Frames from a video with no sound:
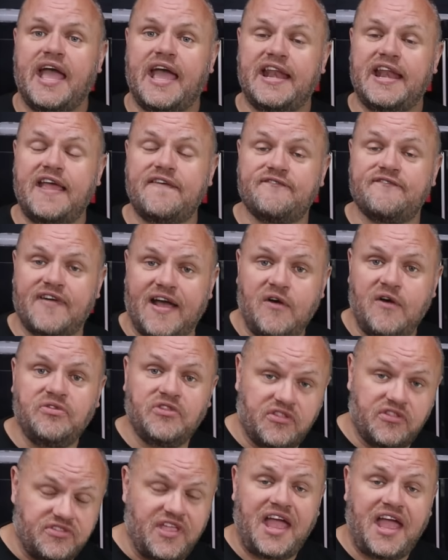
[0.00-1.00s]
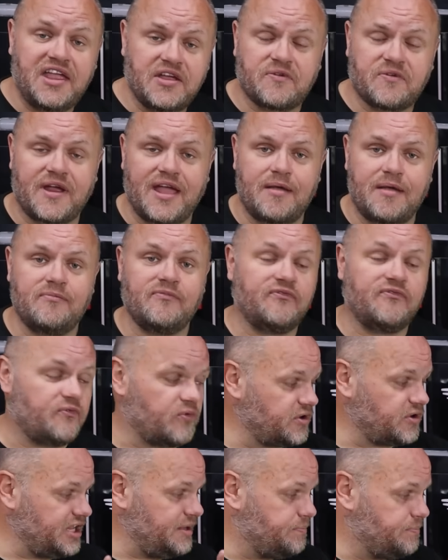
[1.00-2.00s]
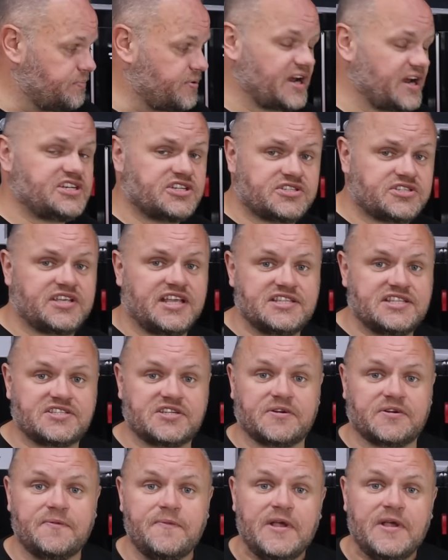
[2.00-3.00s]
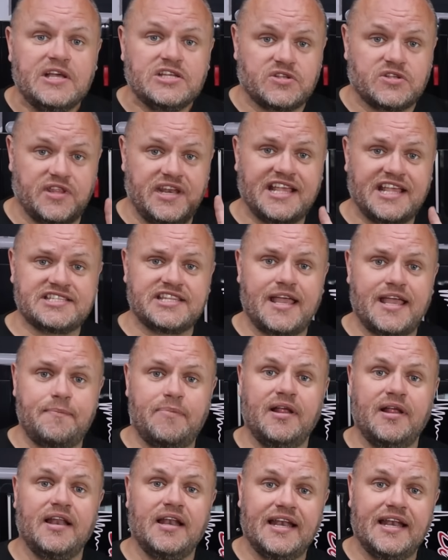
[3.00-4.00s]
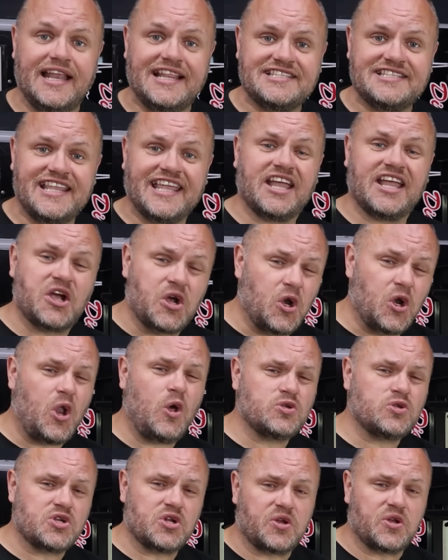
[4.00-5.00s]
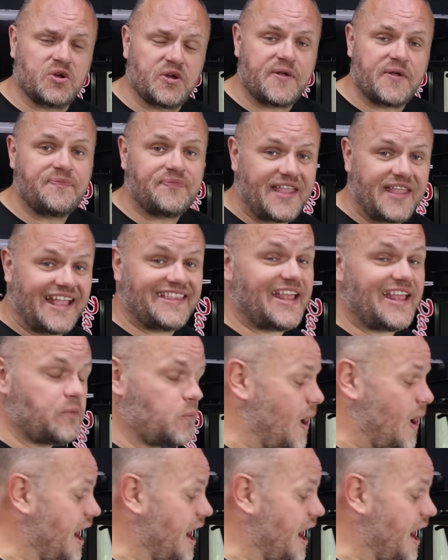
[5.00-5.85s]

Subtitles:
and I found the diagram for the pressure sensor. So the next step, let's take a closer look at that